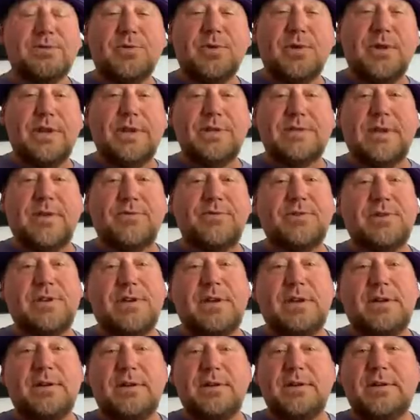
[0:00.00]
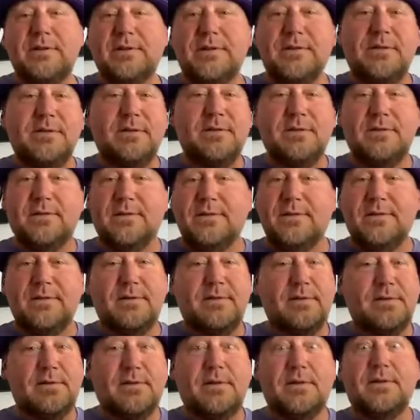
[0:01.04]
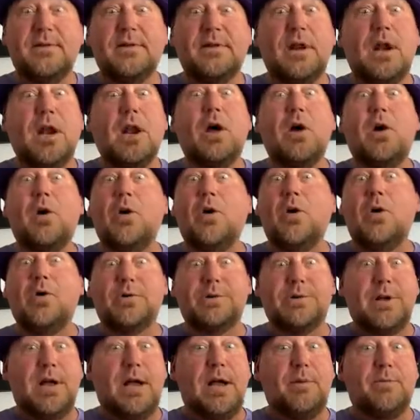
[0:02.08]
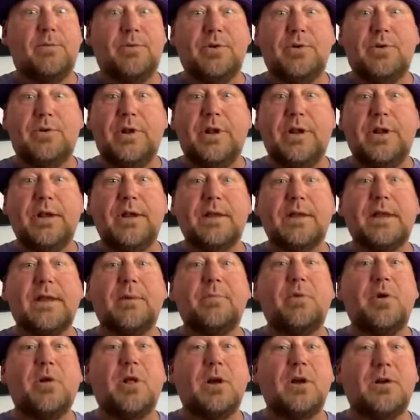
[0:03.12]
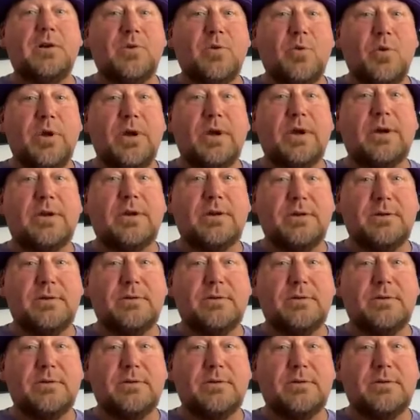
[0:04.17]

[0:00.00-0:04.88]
release I've seen. Long time, dude. He can get that ball out quick